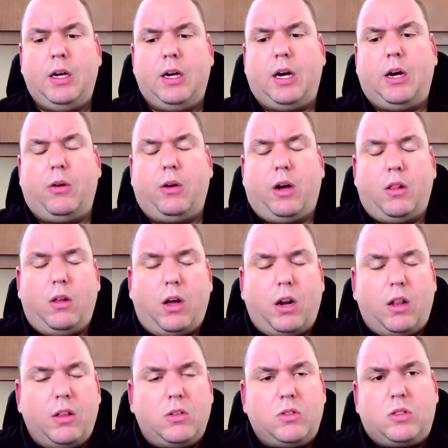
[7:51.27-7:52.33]
Uh, a lot
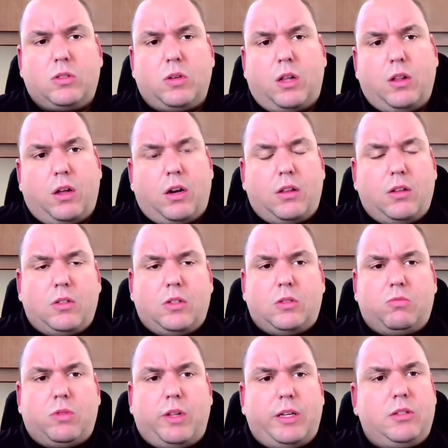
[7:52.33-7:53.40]
of those, a lot of
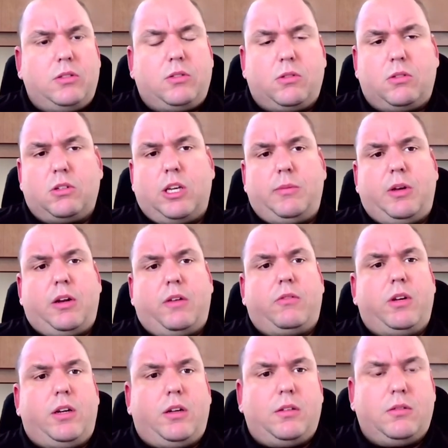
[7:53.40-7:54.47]
those lessons learned came out of
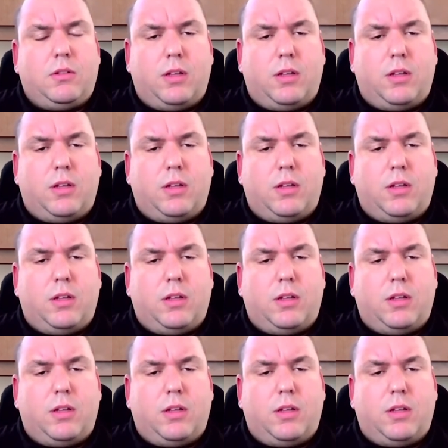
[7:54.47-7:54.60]
Rita.